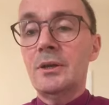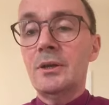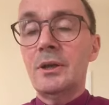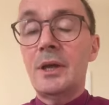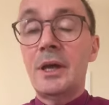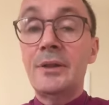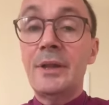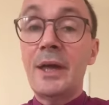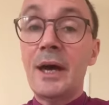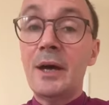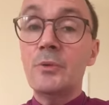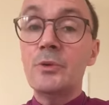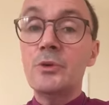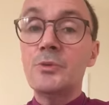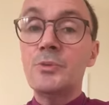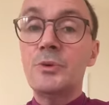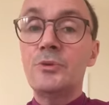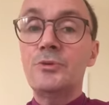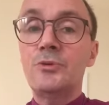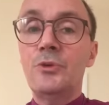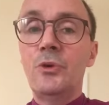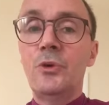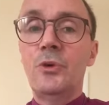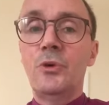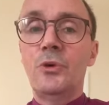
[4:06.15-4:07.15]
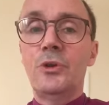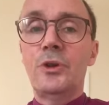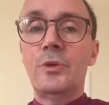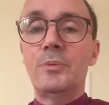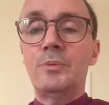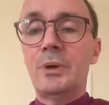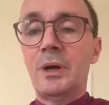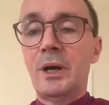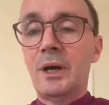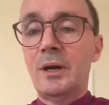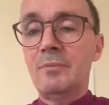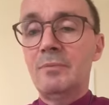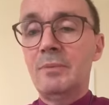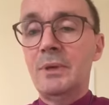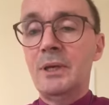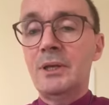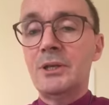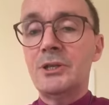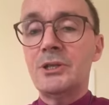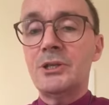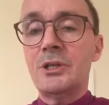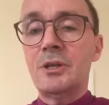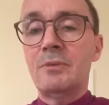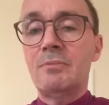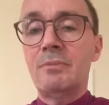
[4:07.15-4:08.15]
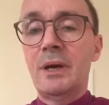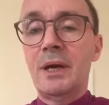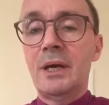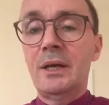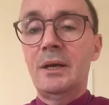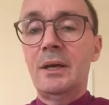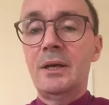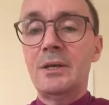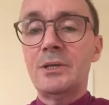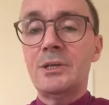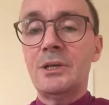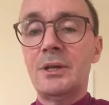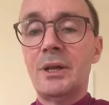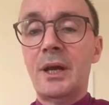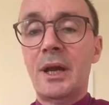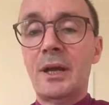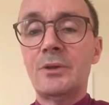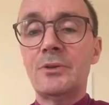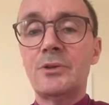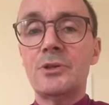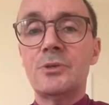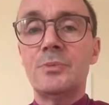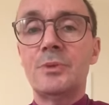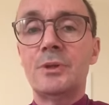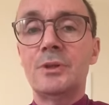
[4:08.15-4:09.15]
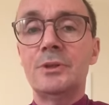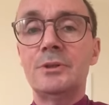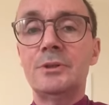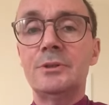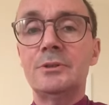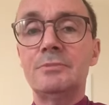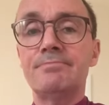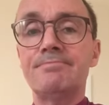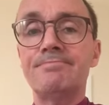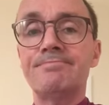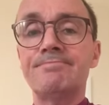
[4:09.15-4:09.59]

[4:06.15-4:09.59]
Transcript: And that was before the Prime Minister made his announcement.